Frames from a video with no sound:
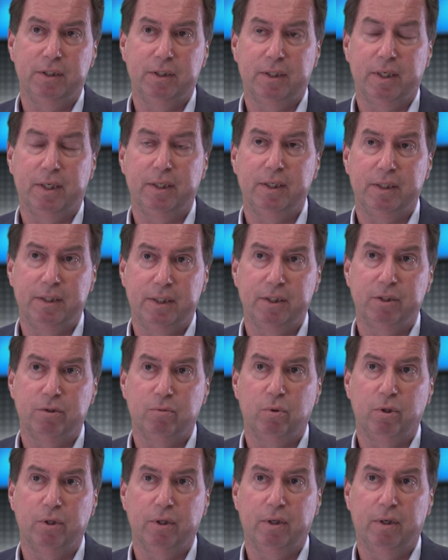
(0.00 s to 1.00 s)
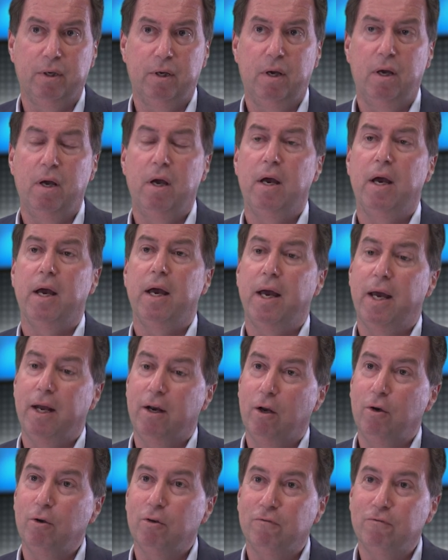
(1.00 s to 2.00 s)
study test work. And
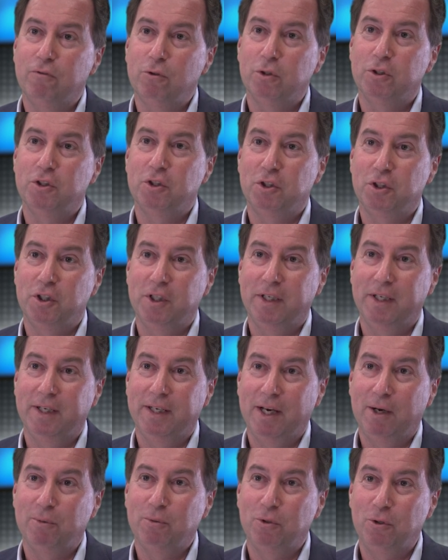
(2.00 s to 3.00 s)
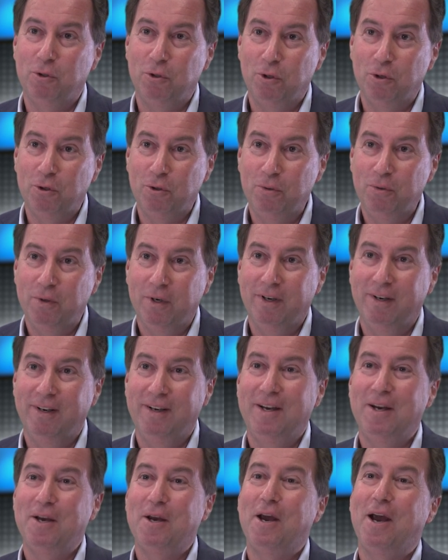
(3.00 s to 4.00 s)
I look forward to sitting down with you
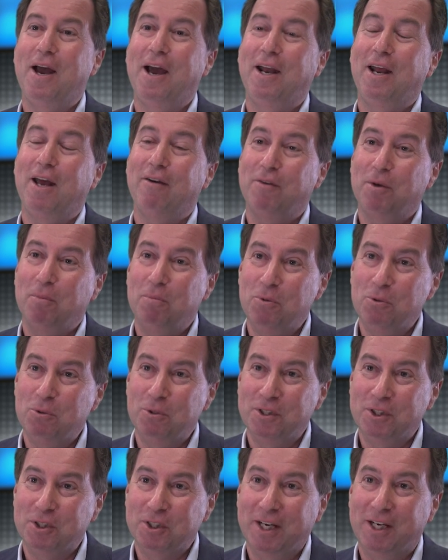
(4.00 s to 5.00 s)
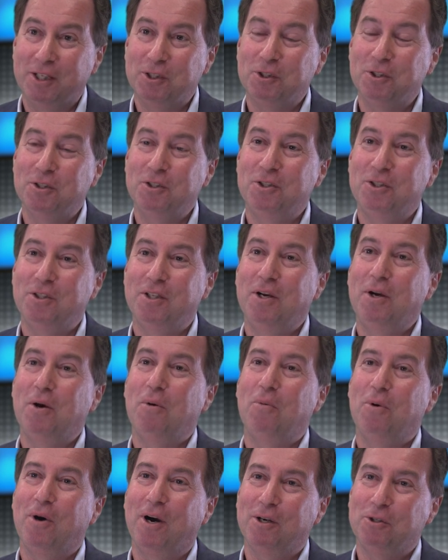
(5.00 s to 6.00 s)
and having more discussions
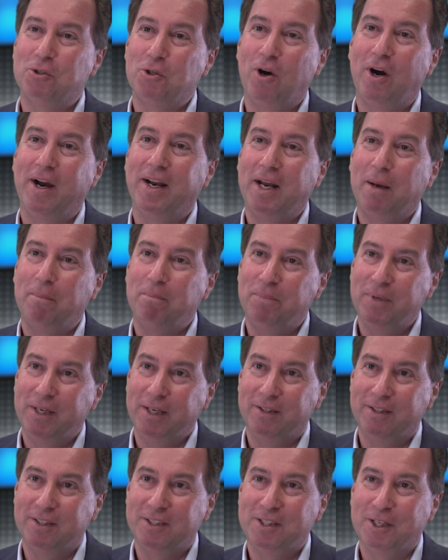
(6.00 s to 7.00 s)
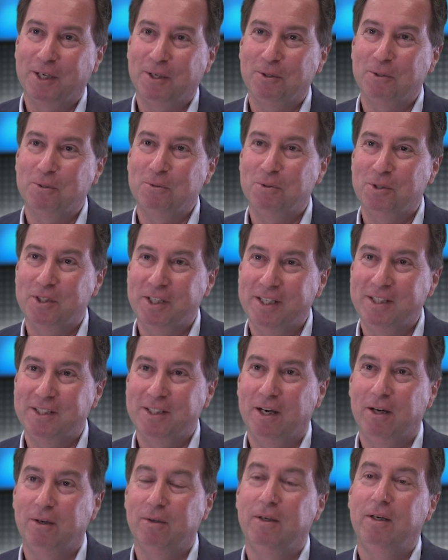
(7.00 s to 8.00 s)
where I try and unpick the technical
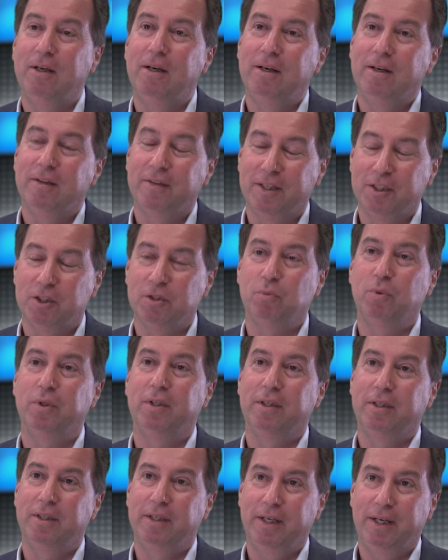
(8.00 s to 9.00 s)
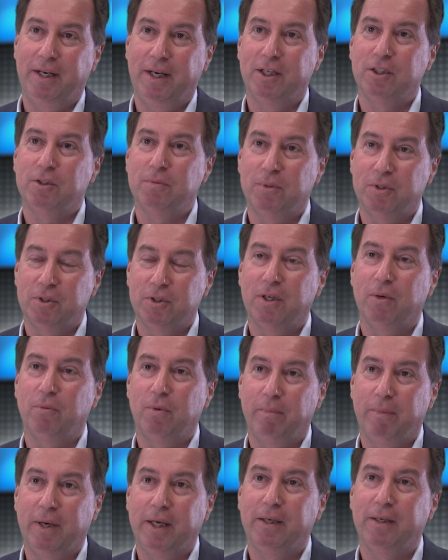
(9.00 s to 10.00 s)
detail that's within the announcements that
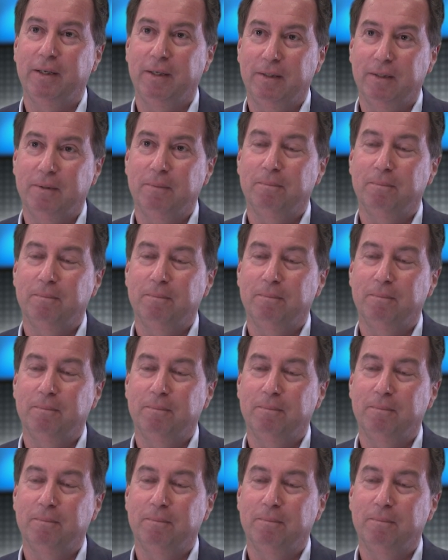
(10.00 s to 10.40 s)
we're making.